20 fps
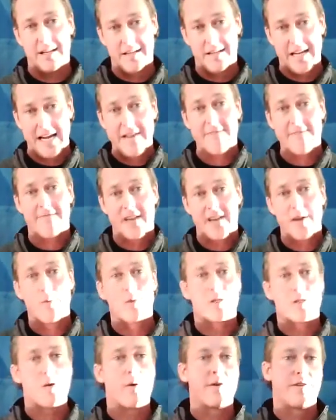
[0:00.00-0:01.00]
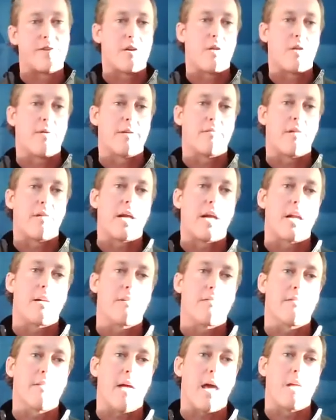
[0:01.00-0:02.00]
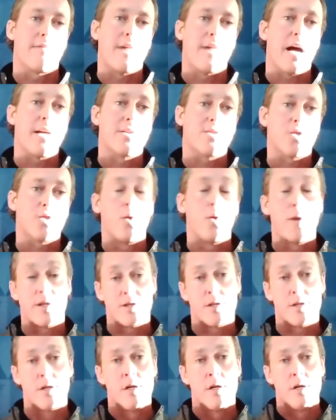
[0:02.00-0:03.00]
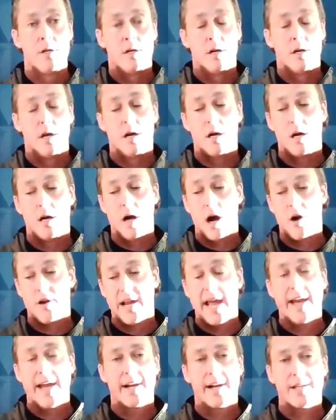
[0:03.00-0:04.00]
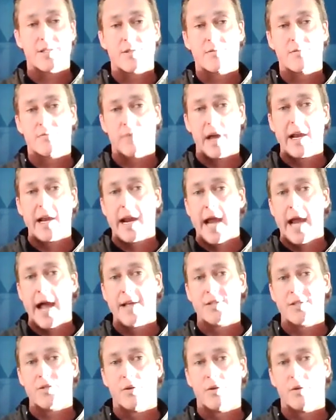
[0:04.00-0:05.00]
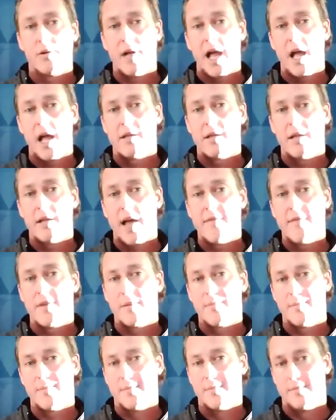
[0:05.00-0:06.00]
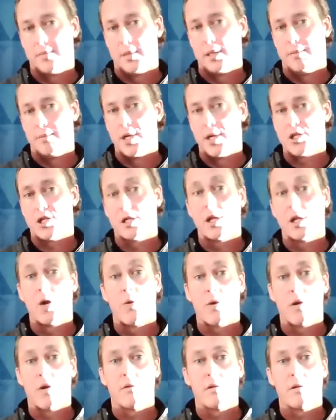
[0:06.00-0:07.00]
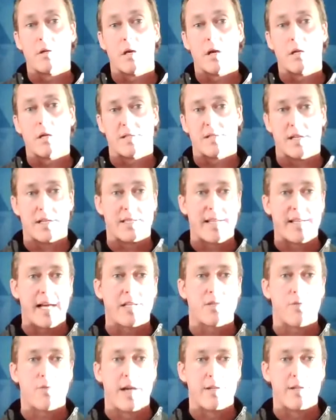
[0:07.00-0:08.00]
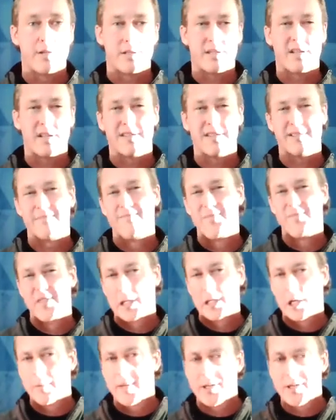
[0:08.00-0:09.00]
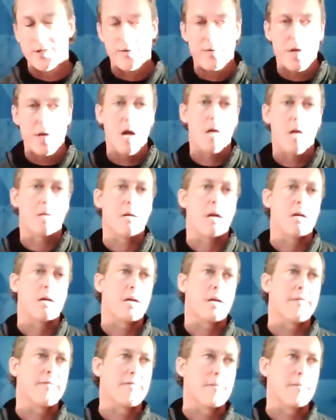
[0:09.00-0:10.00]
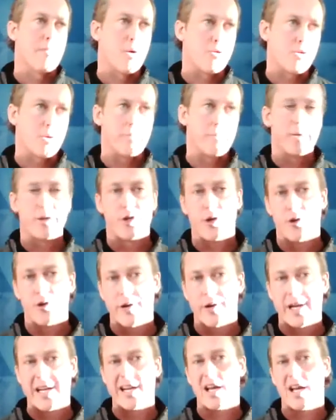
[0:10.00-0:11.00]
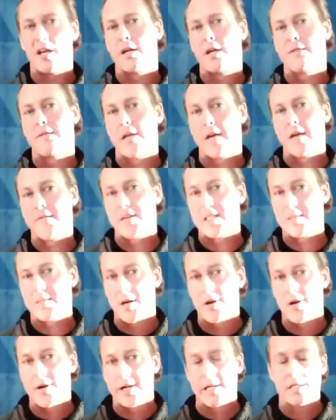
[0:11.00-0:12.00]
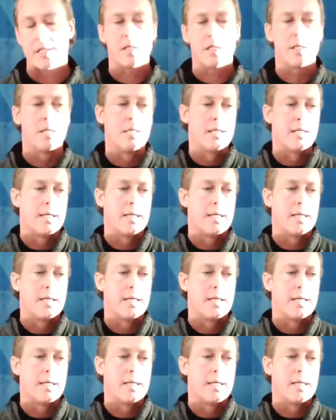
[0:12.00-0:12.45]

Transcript: if he was going to go in right out of high school, which our candidates right out of high school have a much lower success rate, just because a little bit too young, not enough emotional maturity, not enough life experience.